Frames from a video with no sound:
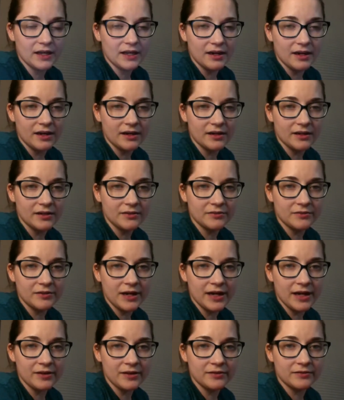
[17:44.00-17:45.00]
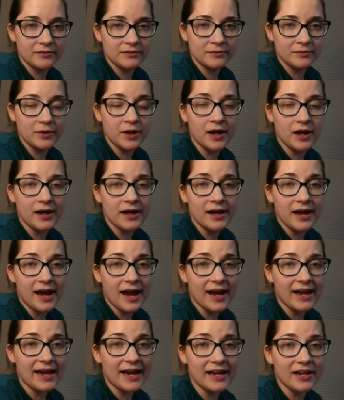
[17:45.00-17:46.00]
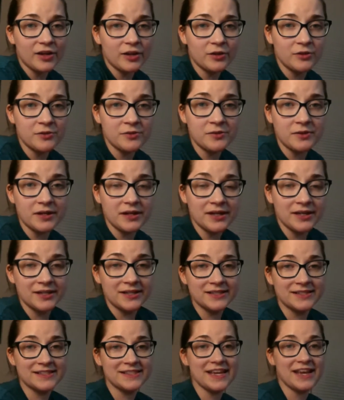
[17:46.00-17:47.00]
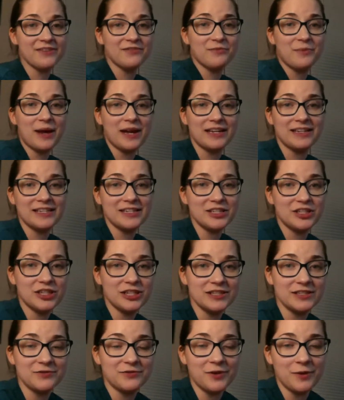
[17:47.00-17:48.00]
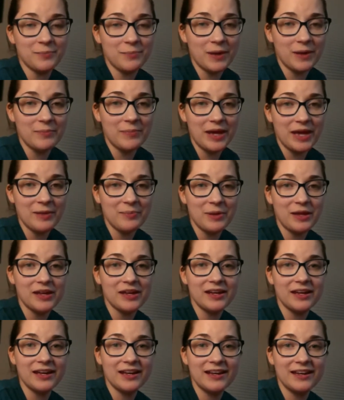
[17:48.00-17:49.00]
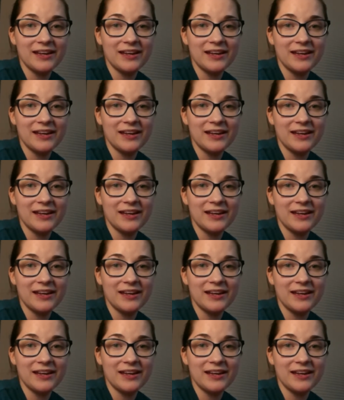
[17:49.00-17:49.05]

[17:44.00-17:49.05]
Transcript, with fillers: Okay. All right. Well, I got to go save my dishes from my baby.